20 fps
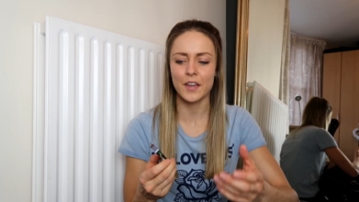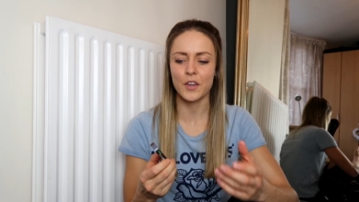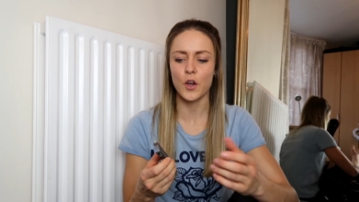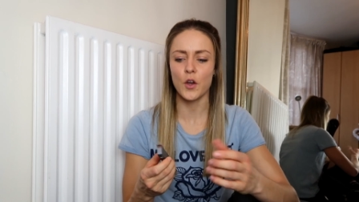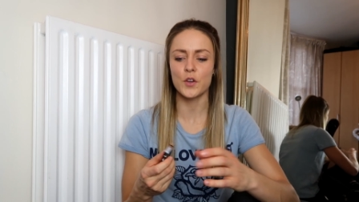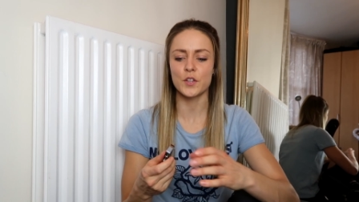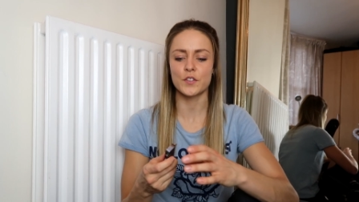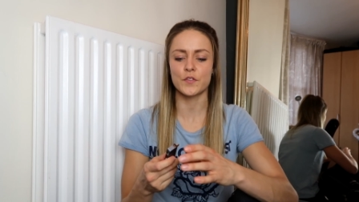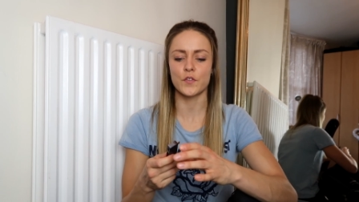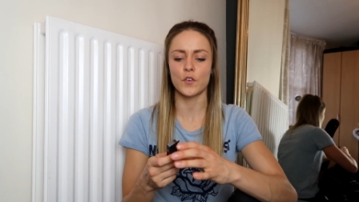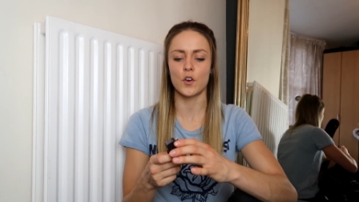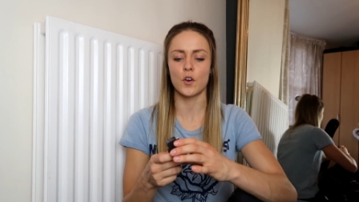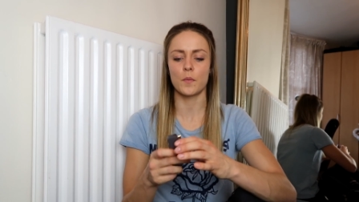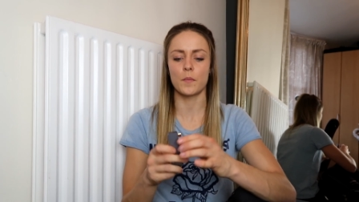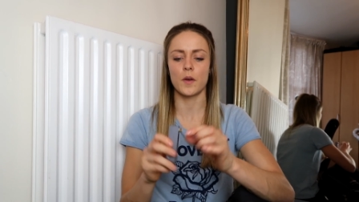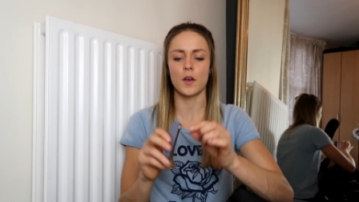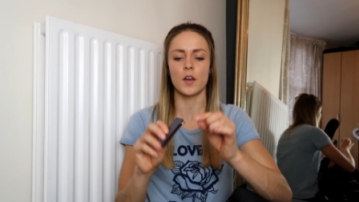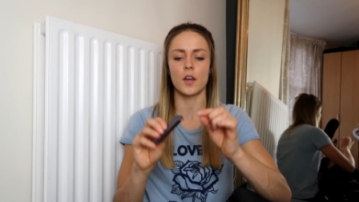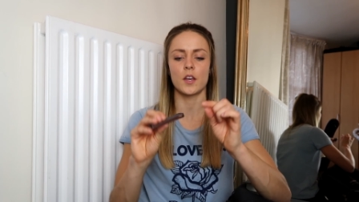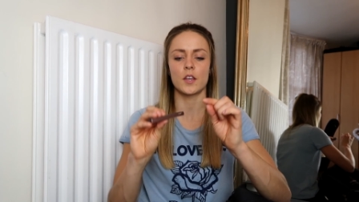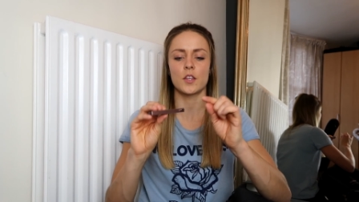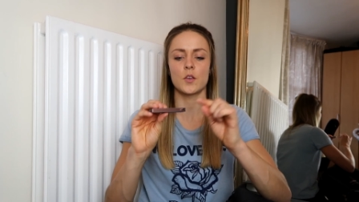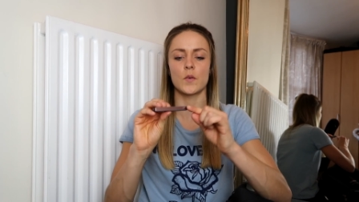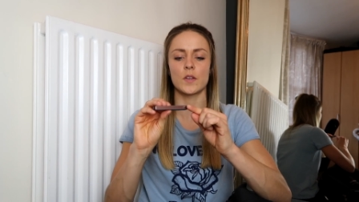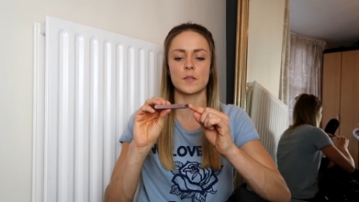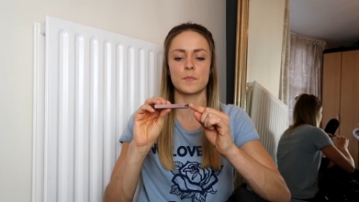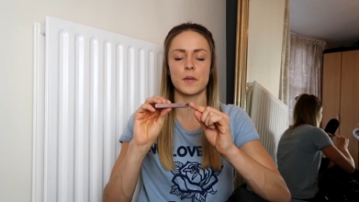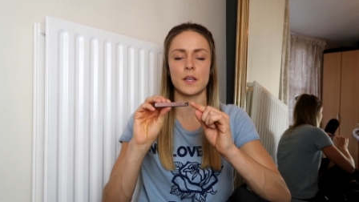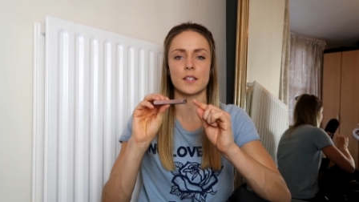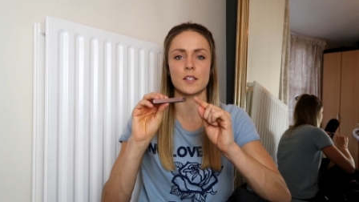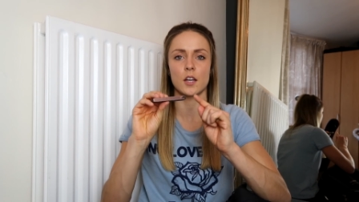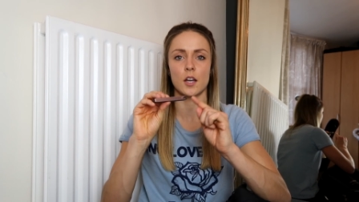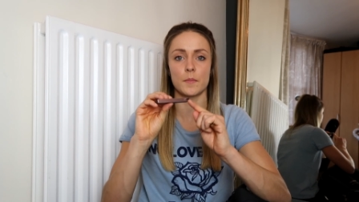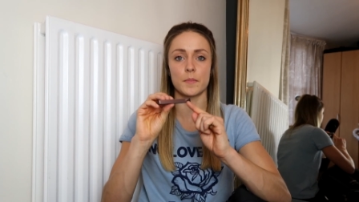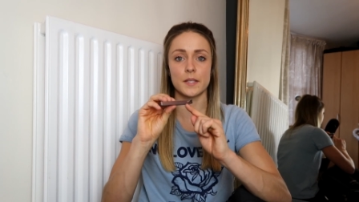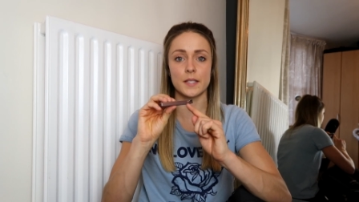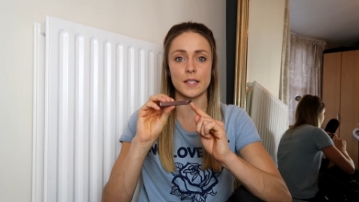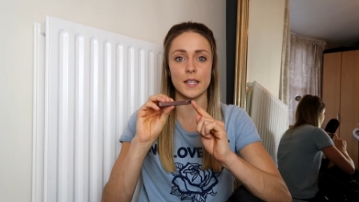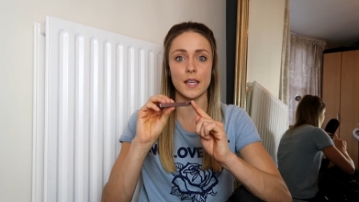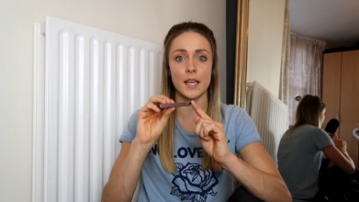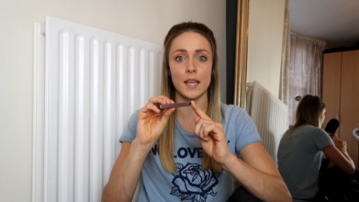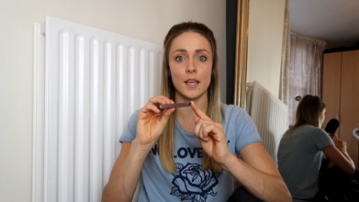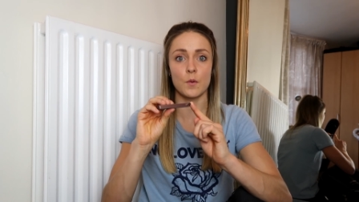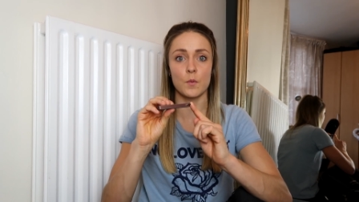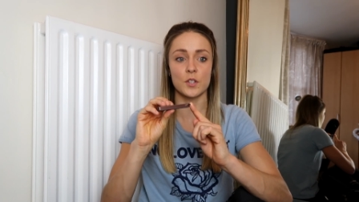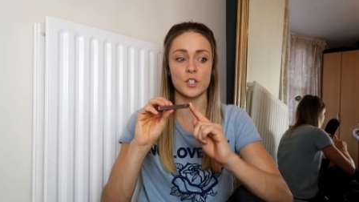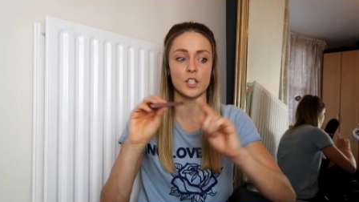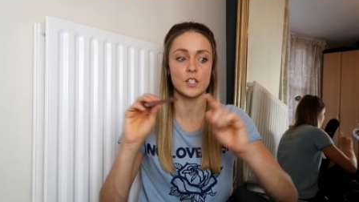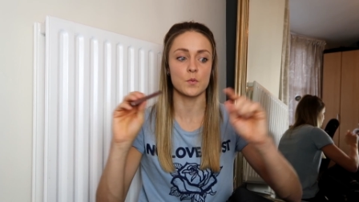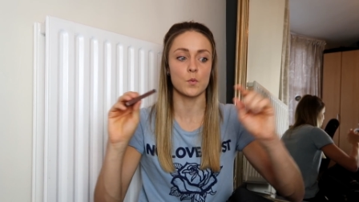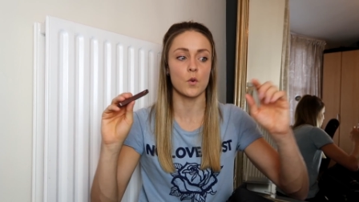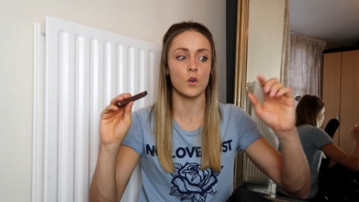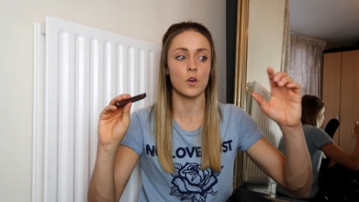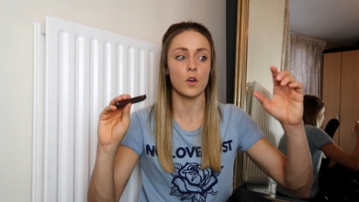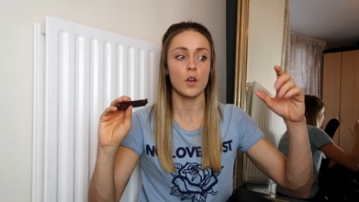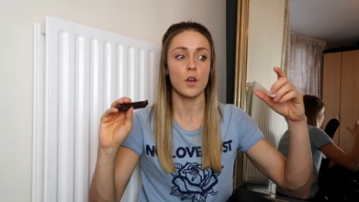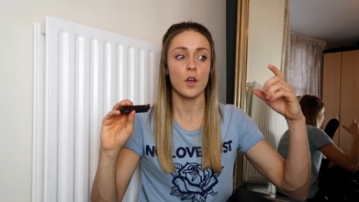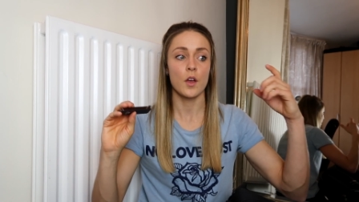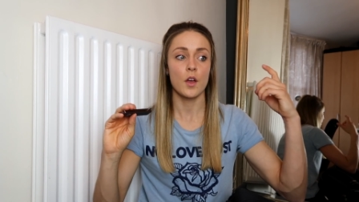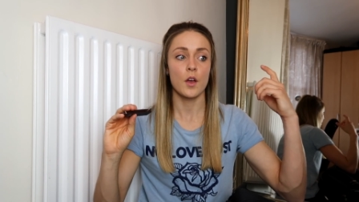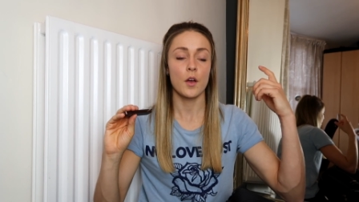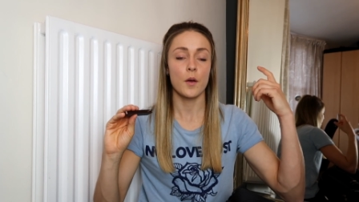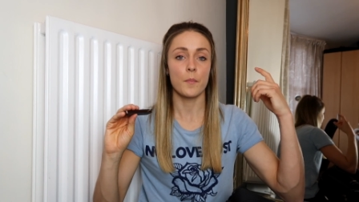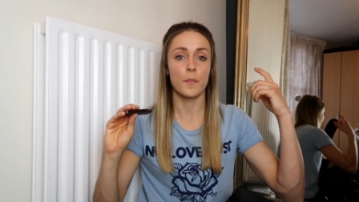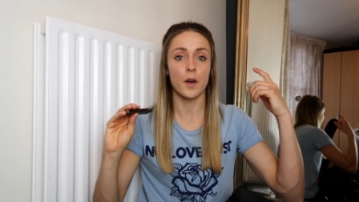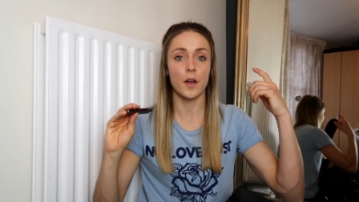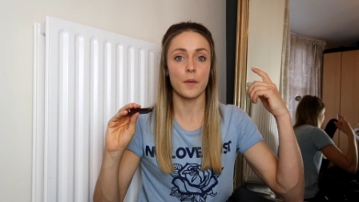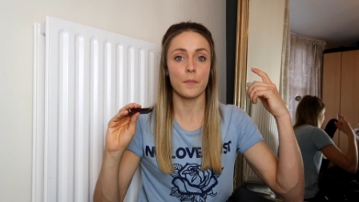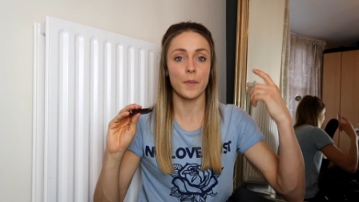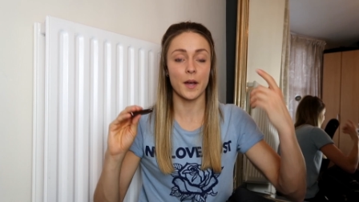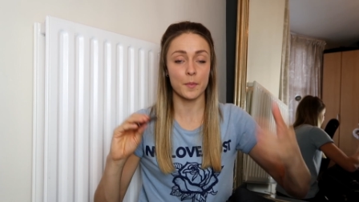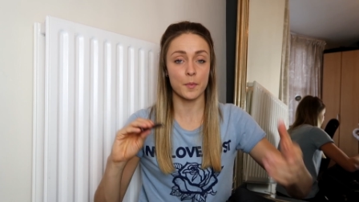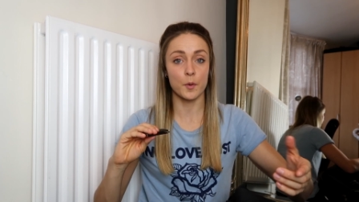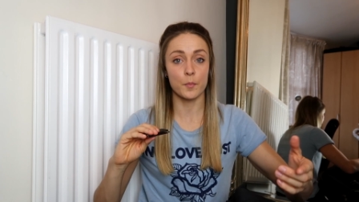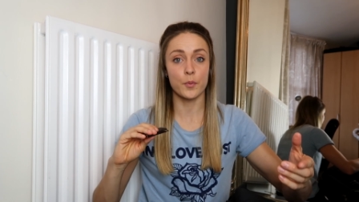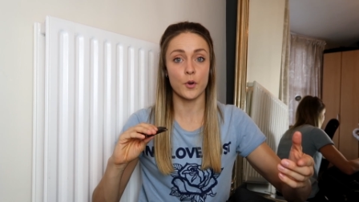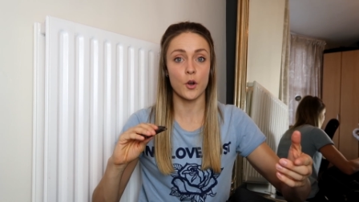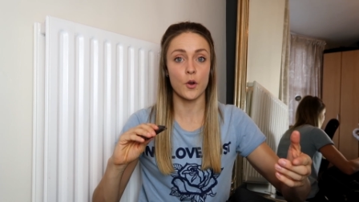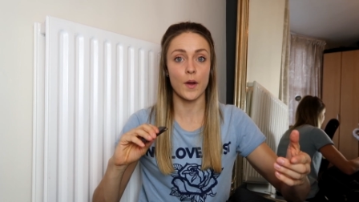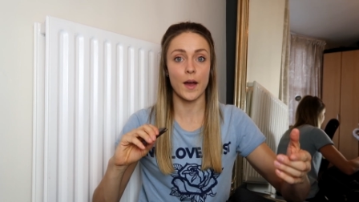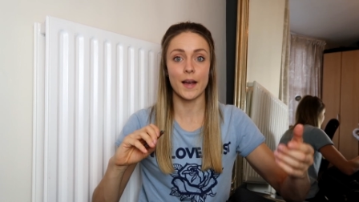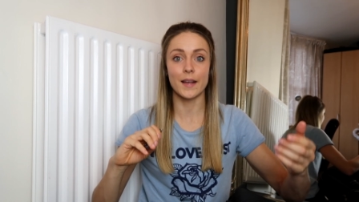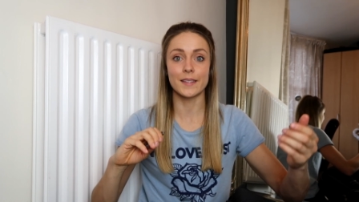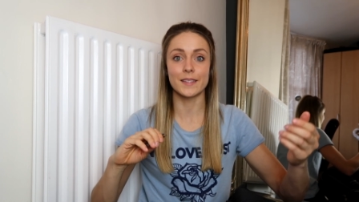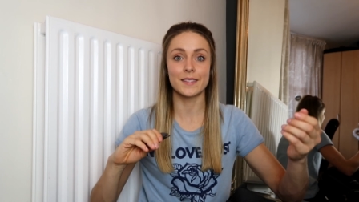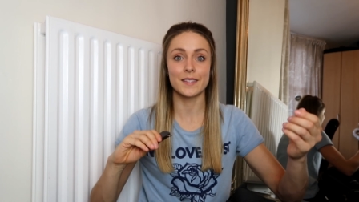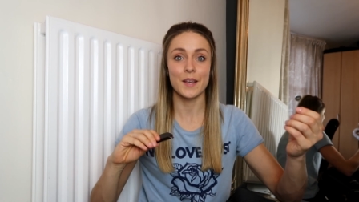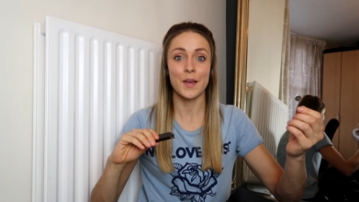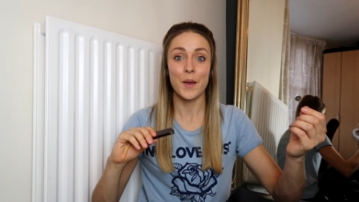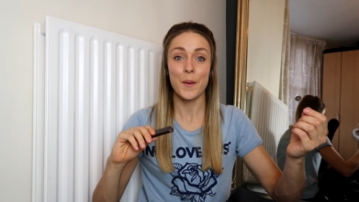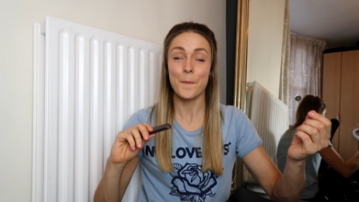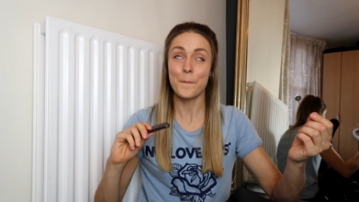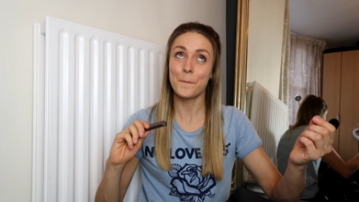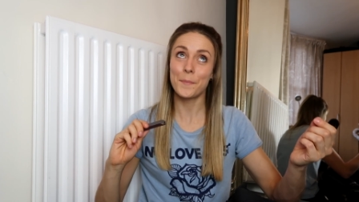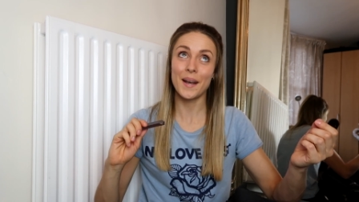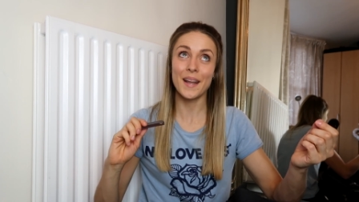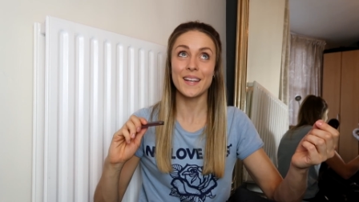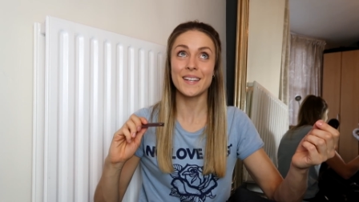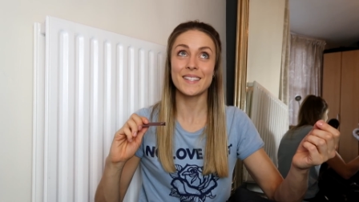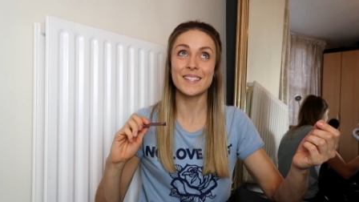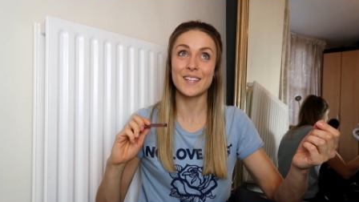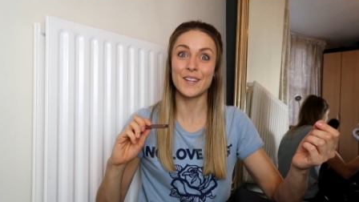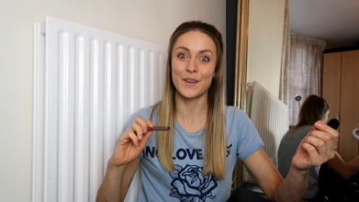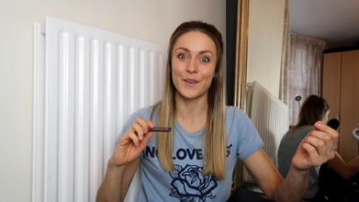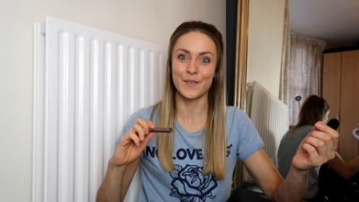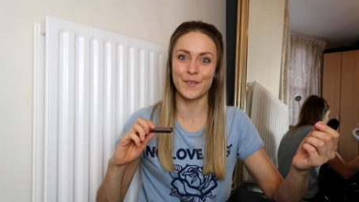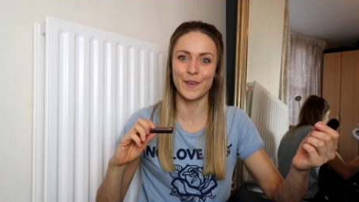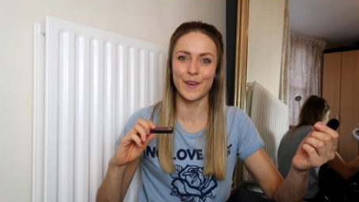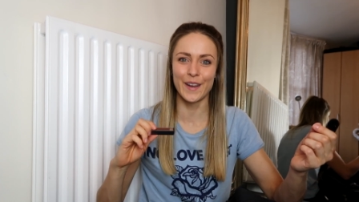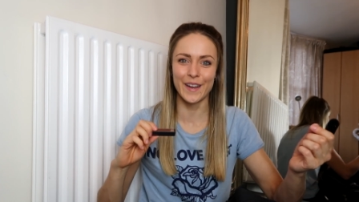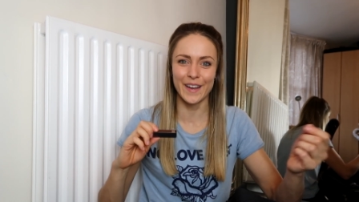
It goes from a USB Type-C, which is what my MacBook Pro has plenty of,